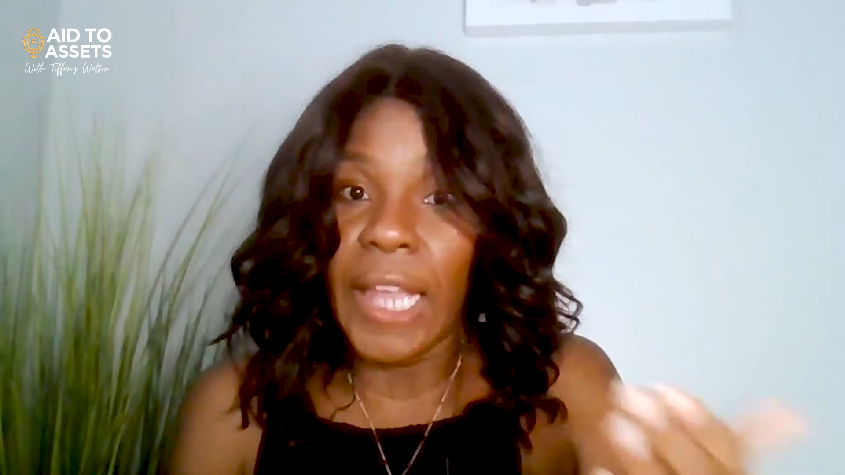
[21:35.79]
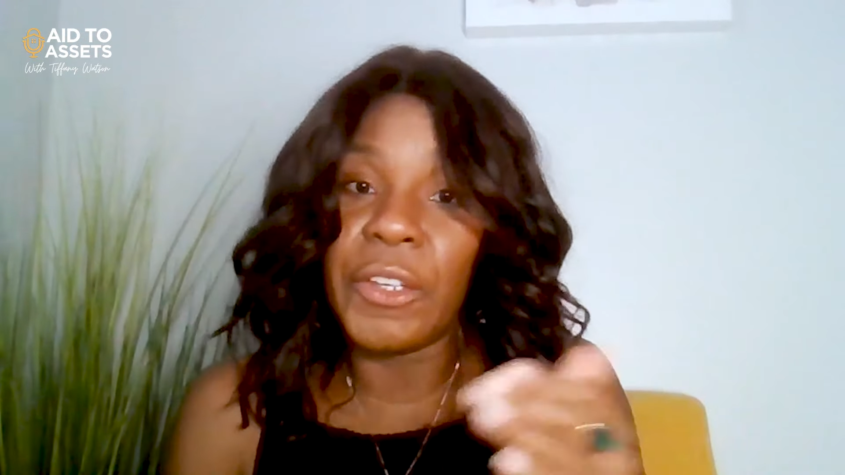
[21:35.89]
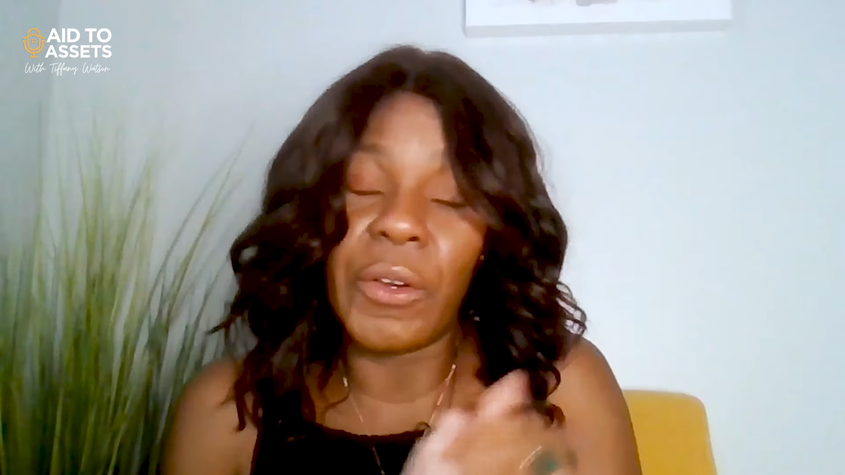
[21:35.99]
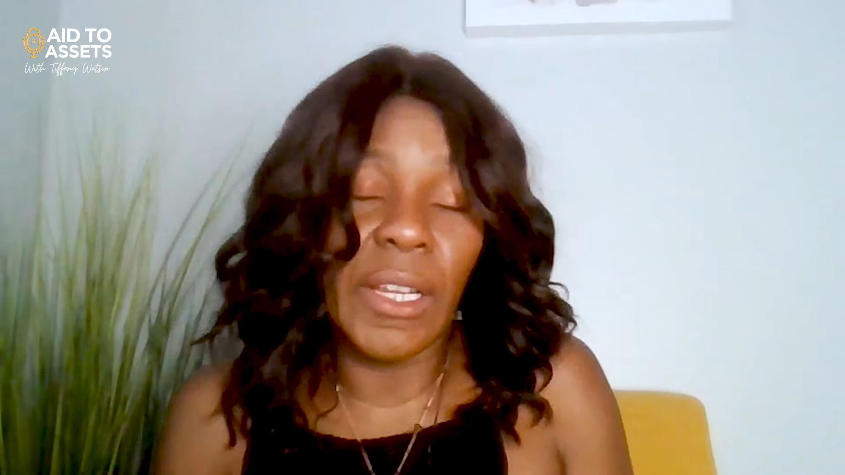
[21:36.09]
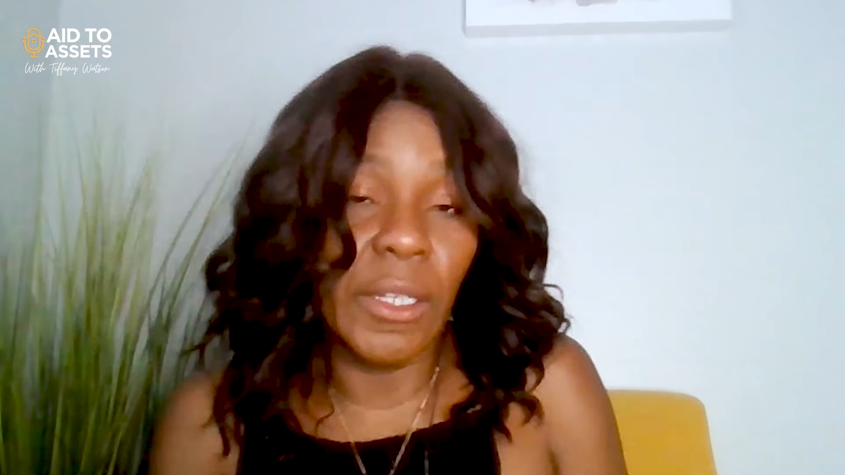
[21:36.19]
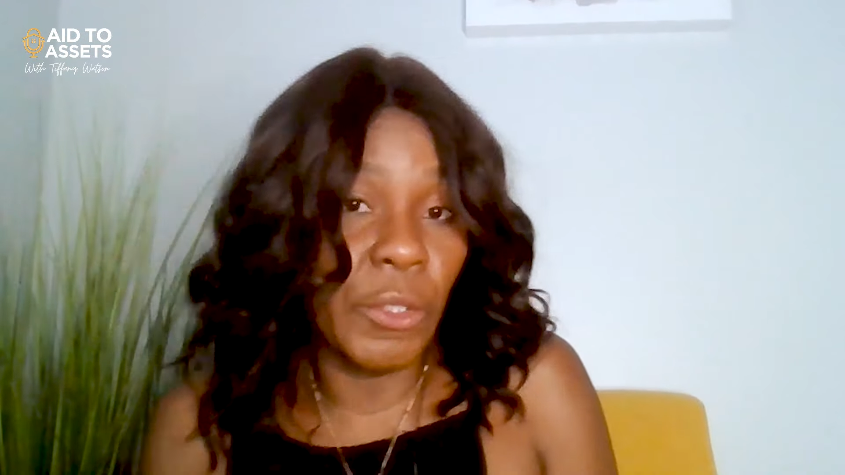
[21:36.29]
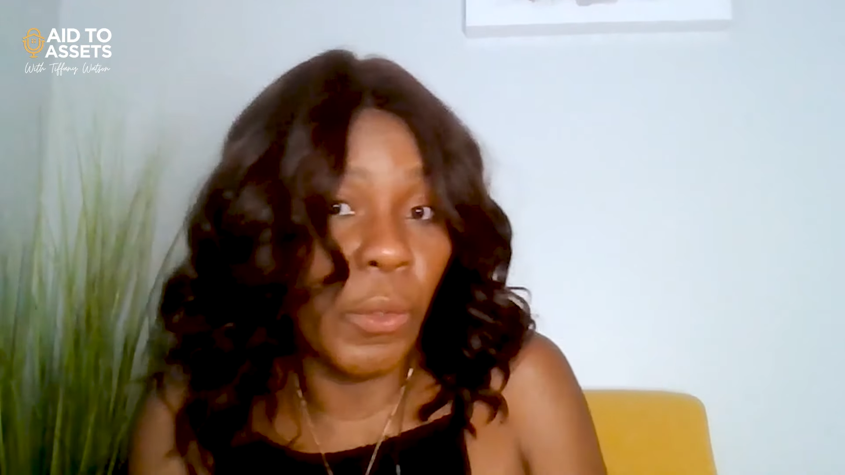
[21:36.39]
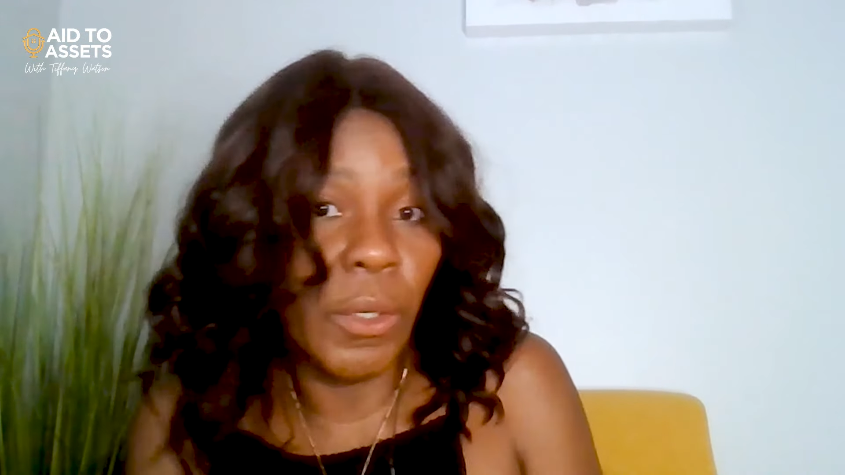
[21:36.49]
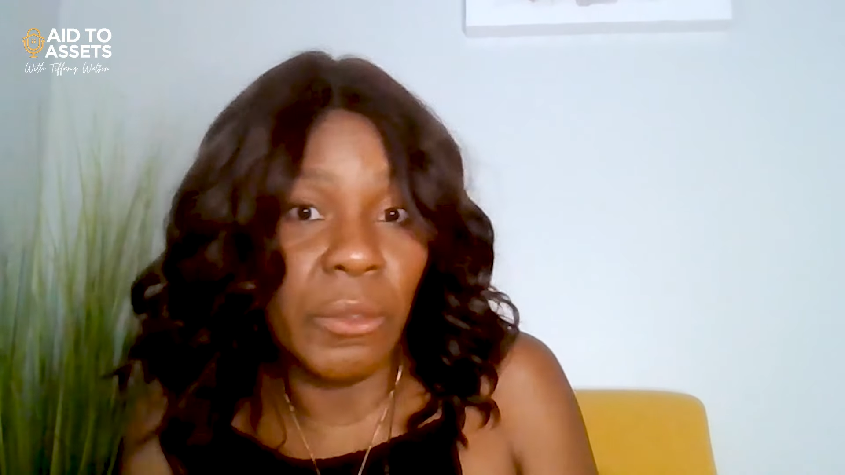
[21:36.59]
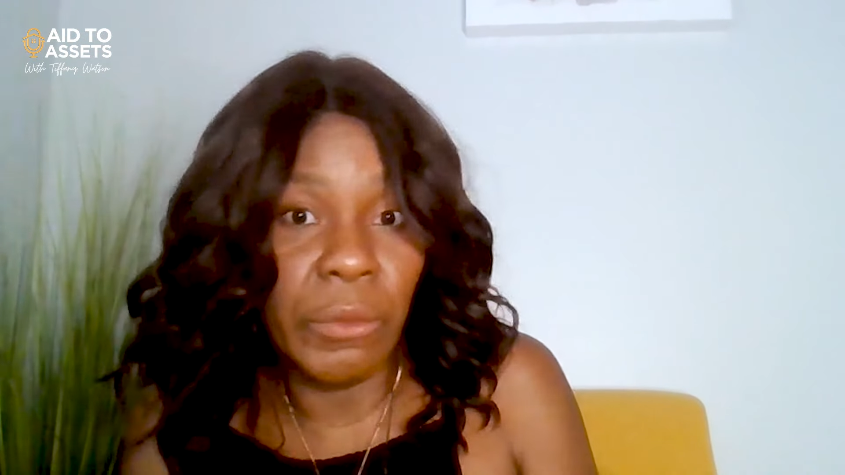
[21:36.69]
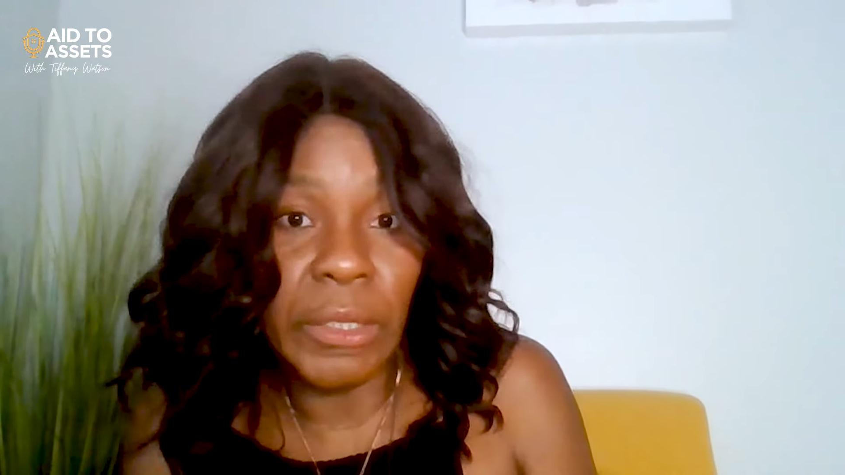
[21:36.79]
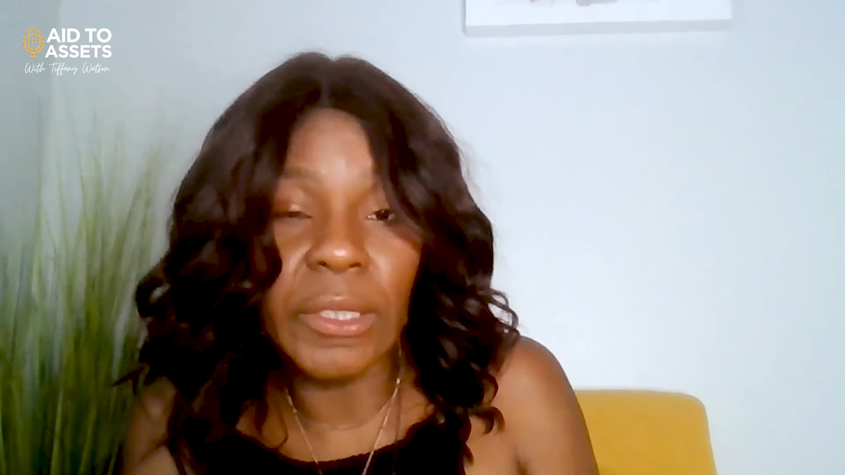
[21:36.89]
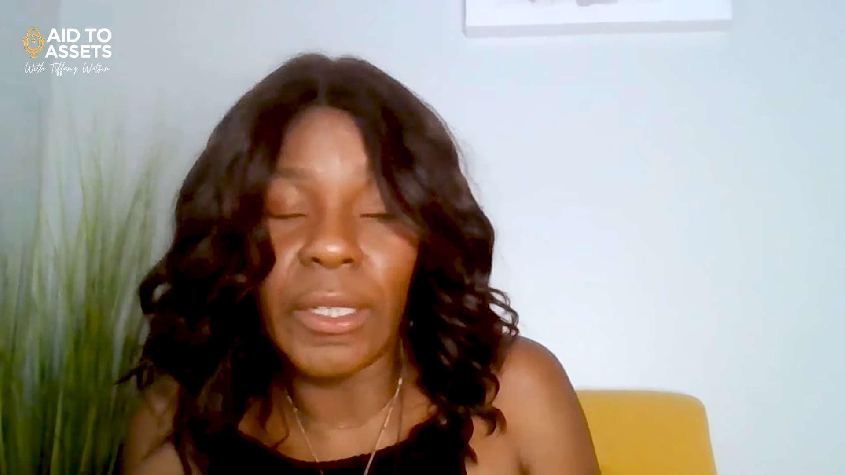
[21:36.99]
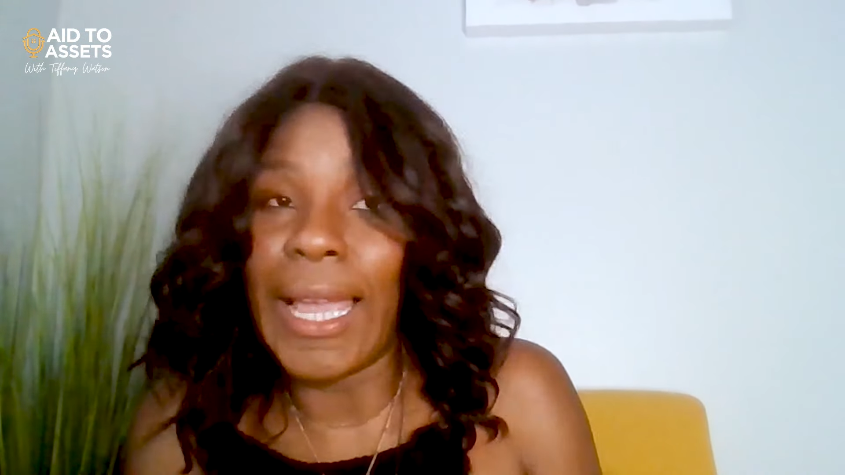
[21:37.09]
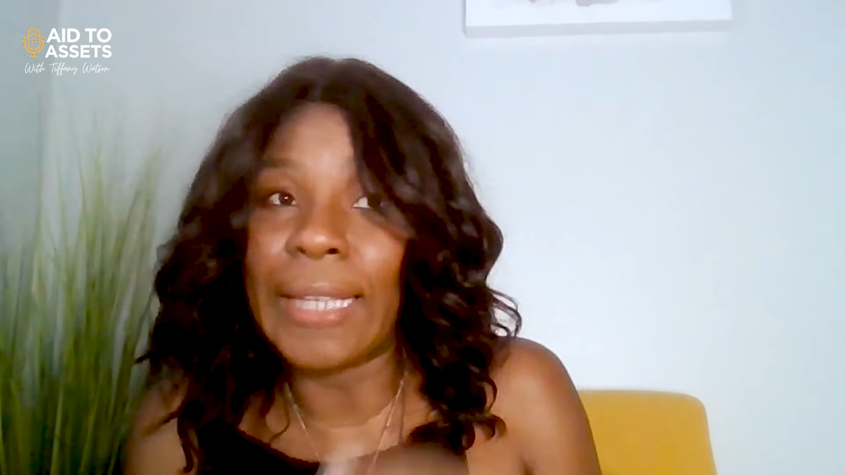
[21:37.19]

and you're a realtor.